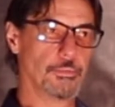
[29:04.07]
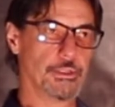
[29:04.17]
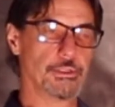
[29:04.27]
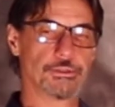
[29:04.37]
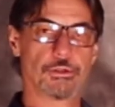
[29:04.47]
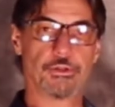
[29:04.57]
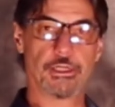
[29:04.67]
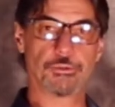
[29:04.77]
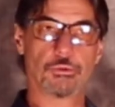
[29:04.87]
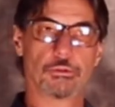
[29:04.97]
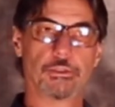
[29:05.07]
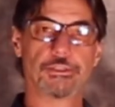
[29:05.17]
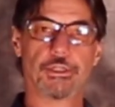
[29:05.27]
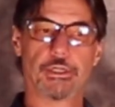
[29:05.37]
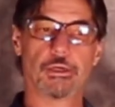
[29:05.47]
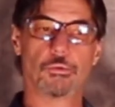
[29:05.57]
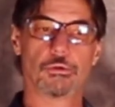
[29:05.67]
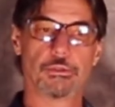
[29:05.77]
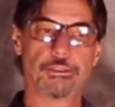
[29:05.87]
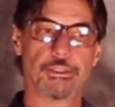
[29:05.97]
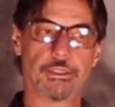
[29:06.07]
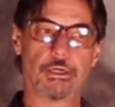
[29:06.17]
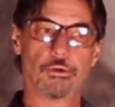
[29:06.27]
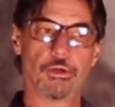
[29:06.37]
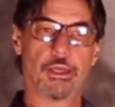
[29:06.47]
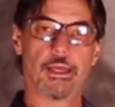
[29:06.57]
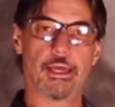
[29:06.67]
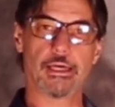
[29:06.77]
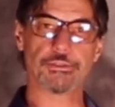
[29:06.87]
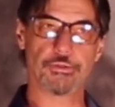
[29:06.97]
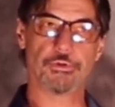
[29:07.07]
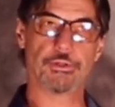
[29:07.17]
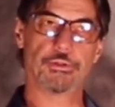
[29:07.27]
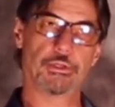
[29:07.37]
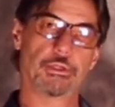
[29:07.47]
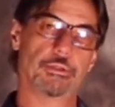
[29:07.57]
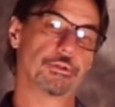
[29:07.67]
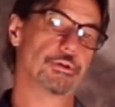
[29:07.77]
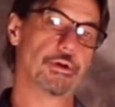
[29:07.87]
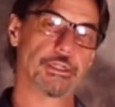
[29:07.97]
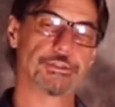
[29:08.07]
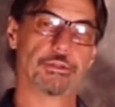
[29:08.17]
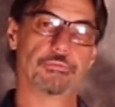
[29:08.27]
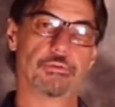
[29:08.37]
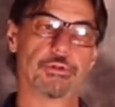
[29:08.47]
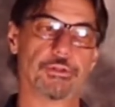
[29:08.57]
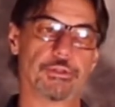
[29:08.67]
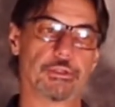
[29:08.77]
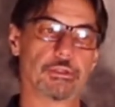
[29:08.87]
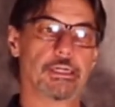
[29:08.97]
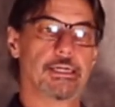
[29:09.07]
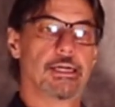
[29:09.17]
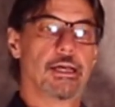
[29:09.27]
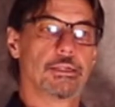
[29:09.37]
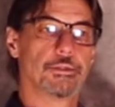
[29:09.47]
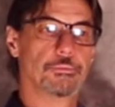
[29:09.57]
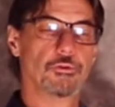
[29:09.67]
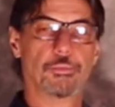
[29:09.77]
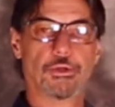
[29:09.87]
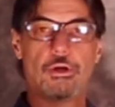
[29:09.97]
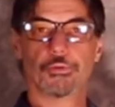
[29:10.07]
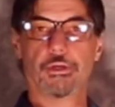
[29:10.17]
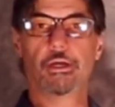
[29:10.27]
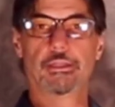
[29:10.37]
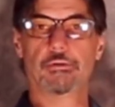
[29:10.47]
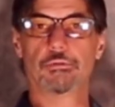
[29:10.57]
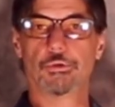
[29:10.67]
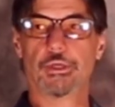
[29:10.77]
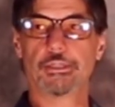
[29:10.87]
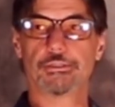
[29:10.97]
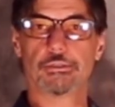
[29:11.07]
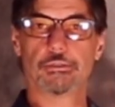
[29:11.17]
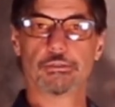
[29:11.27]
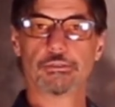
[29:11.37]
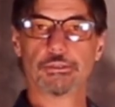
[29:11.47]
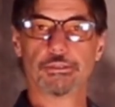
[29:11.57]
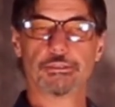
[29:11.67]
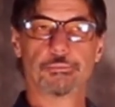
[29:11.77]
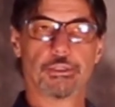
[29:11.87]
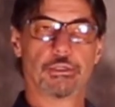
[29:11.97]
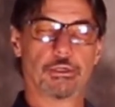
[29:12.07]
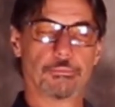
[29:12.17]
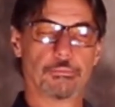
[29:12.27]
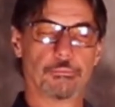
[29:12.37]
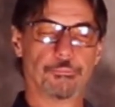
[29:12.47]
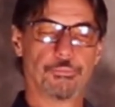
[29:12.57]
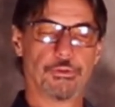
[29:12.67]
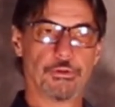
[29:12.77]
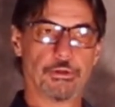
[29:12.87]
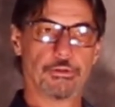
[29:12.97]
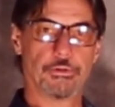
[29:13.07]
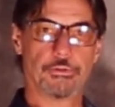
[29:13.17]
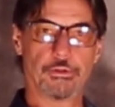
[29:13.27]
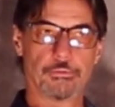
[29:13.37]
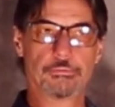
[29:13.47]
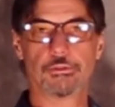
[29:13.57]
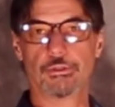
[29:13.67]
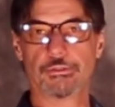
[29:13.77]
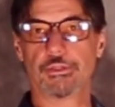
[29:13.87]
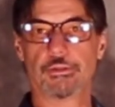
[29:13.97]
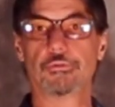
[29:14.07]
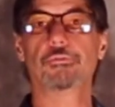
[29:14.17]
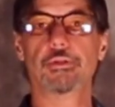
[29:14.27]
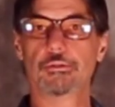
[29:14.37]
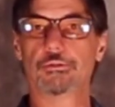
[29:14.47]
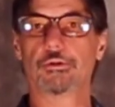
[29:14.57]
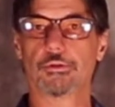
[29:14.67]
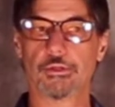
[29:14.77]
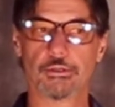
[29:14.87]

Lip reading: making sure that as we're reaching out as everything in the direction of everything, to move beyond the idea of location, to just become the you could say the field or